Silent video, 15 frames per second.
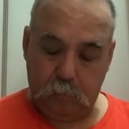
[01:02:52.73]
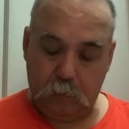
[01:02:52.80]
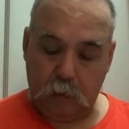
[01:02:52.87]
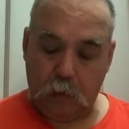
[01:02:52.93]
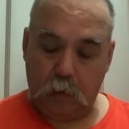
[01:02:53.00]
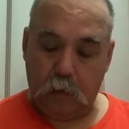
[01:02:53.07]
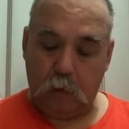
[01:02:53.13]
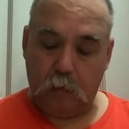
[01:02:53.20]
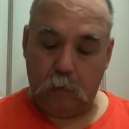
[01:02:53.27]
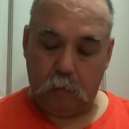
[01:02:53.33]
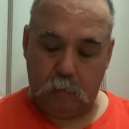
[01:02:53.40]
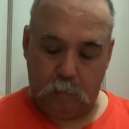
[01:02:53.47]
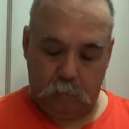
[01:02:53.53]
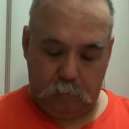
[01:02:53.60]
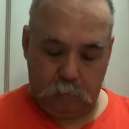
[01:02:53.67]

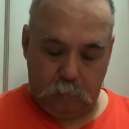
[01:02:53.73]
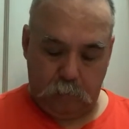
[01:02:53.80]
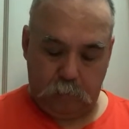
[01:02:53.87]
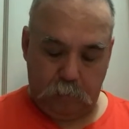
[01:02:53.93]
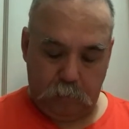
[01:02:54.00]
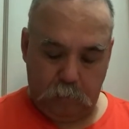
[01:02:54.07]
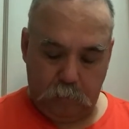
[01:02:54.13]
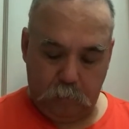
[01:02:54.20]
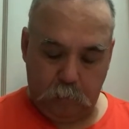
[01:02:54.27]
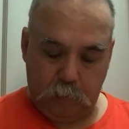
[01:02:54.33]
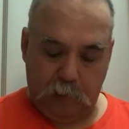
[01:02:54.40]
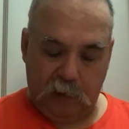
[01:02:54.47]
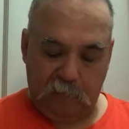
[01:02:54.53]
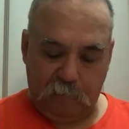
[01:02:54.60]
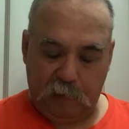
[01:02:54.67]
Oh, we
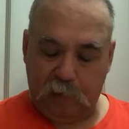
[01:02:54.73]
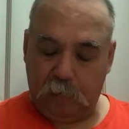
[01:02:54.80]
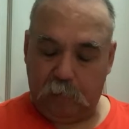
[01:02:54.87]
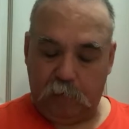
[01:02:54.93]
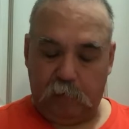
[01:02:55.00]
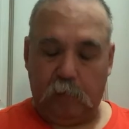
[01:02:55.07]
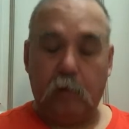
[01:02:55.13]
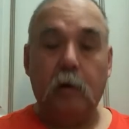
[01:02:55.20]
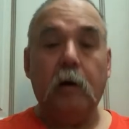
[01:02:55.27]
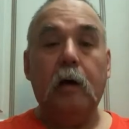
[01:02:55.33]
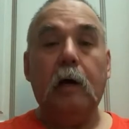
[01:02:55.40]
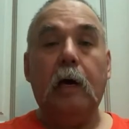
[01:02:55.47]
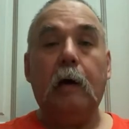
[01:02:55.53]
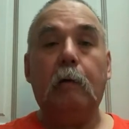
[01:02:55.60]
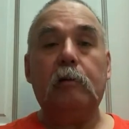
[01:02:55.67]
have made a critical.
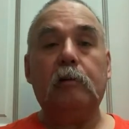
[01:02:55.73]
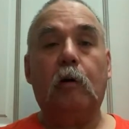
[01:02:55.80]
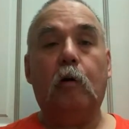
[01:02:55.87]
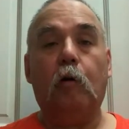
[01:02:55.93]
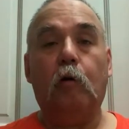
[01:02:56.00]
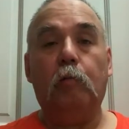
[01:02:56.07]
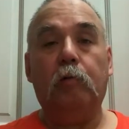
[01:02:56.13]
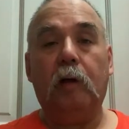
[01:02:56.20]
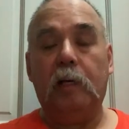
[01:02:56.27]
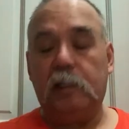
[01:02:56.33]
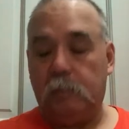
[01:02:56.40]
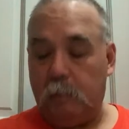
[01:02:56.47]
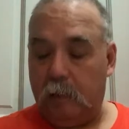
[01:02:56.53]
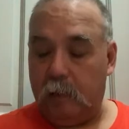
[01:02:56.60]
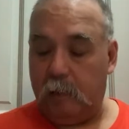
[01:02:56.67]
It was a hole
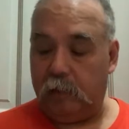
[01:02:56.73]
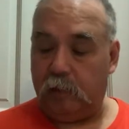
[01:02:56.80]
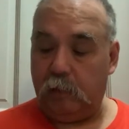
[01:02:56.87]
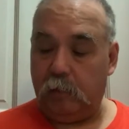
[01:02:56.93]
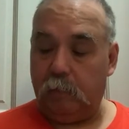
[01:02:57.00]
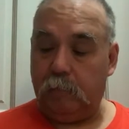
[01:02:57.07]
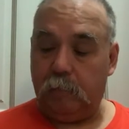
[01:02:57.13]
placement issue.